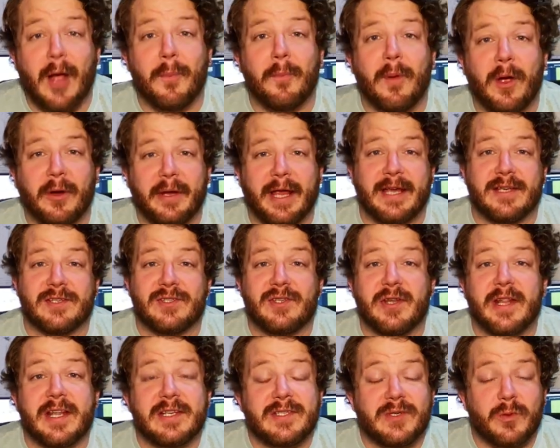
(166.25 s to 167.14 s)
Okay,
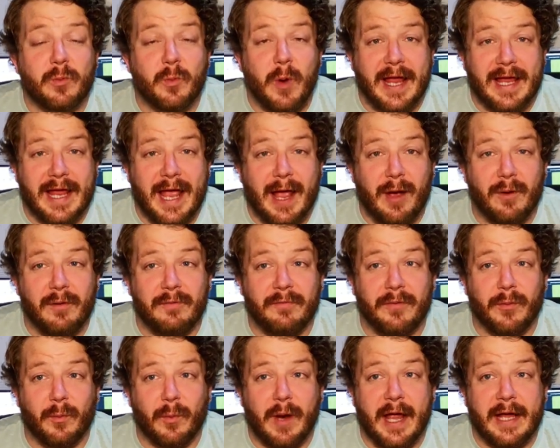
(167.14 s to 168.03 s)
so that's the weight out of
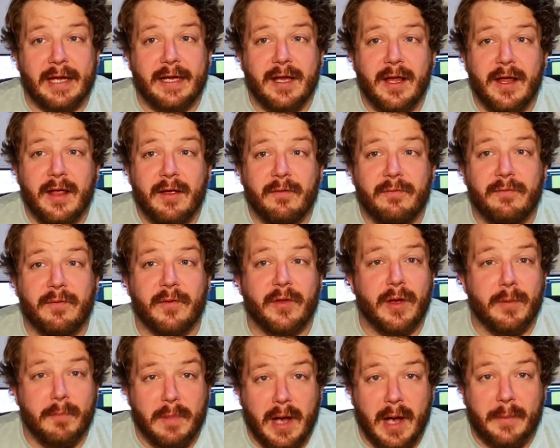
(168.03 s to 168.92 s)
the way for
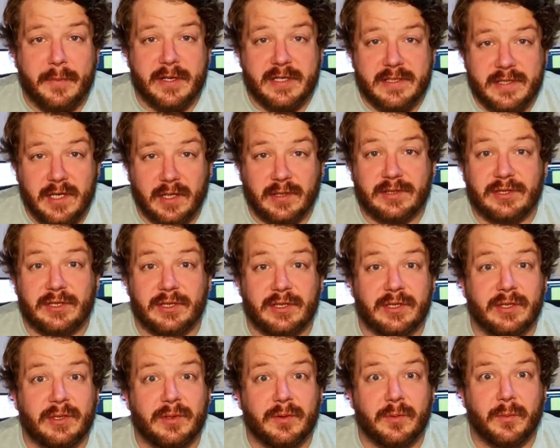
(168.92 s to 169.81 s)
the Marmot
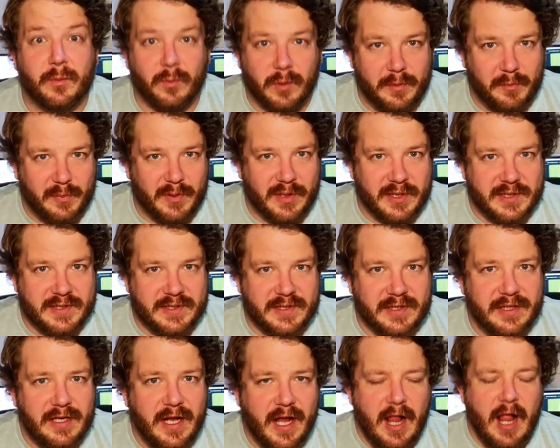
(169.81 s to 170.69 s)
Tungsten one
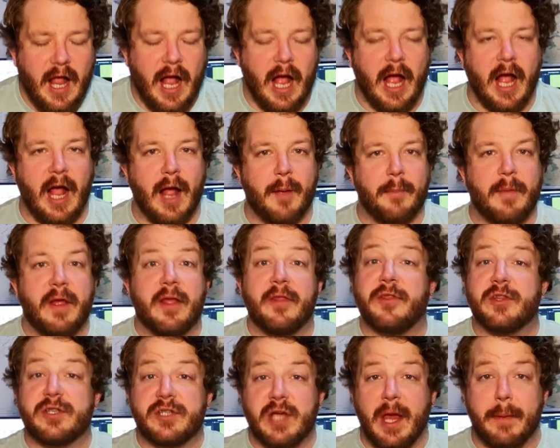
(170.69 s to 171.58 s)
person.
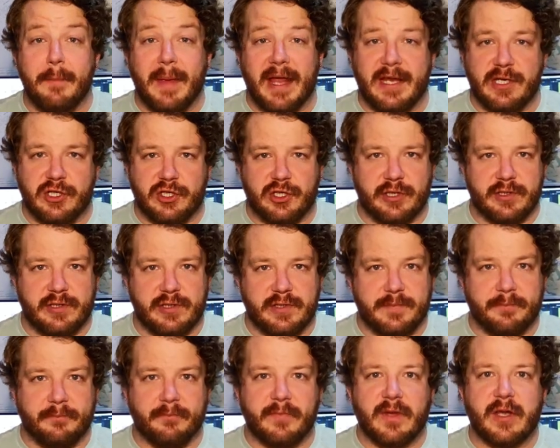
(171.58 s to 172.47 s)
The
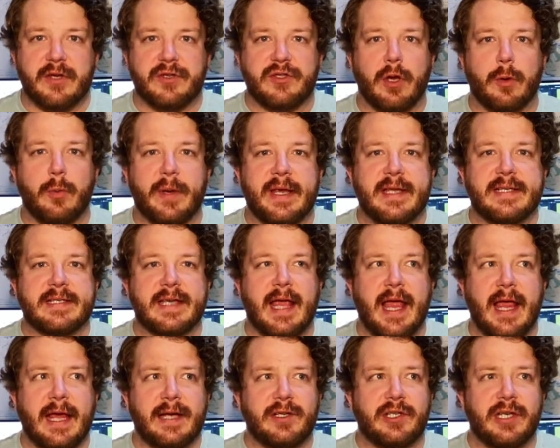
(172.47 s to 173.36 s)
dimensions. So it's
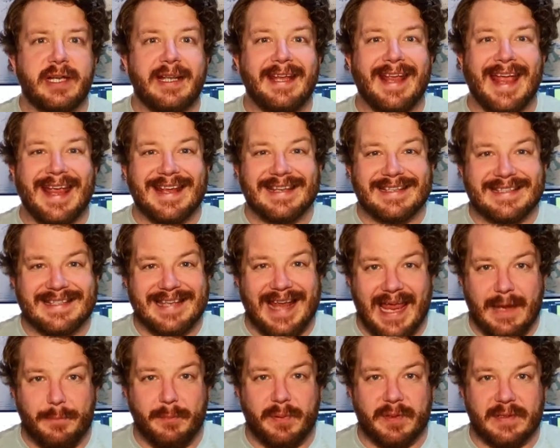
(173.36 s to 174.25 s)
actually a
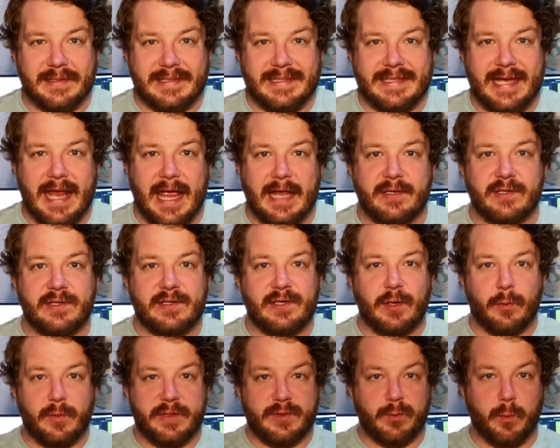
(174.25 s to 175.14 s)
tapered tent.
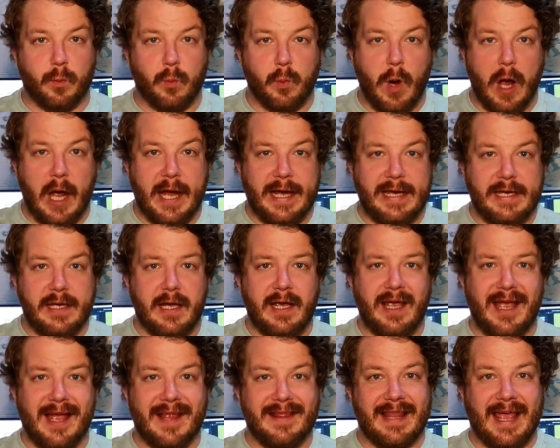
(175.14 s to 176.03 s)
So it's
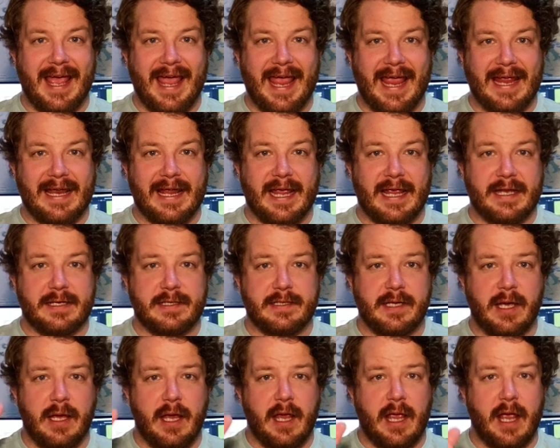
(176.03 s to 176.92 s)
wider at the head end
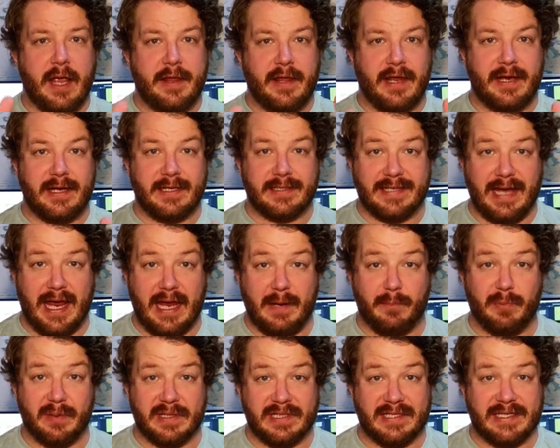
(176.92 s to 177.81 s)
and then it
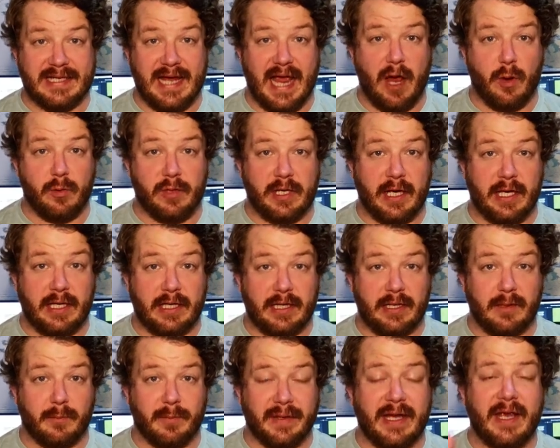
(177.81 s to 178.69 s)
tapers down a
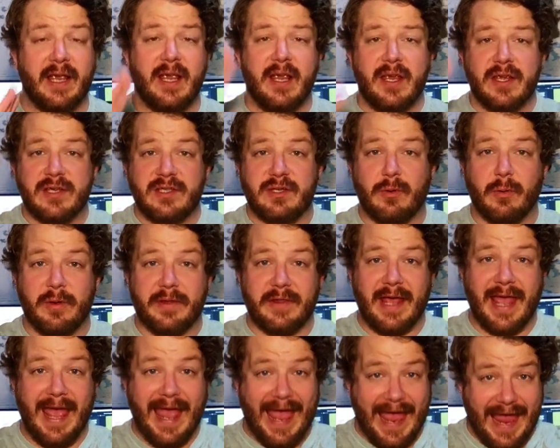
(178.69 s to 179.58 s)
little bit. So at
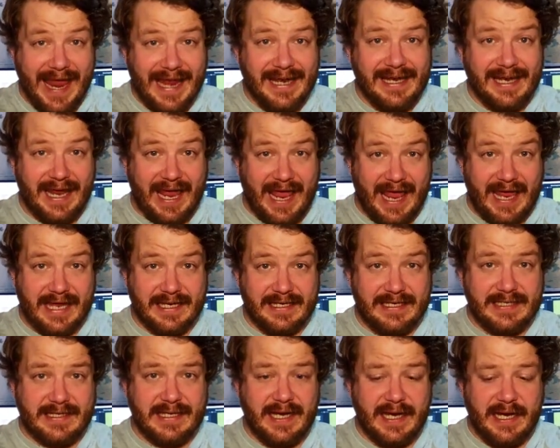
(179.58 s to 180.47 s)
the head
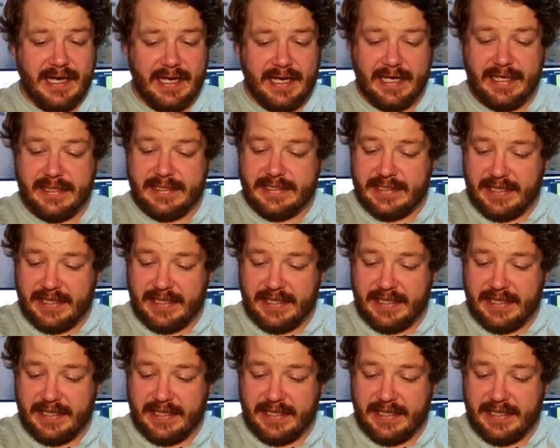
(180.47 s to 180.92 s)
end, it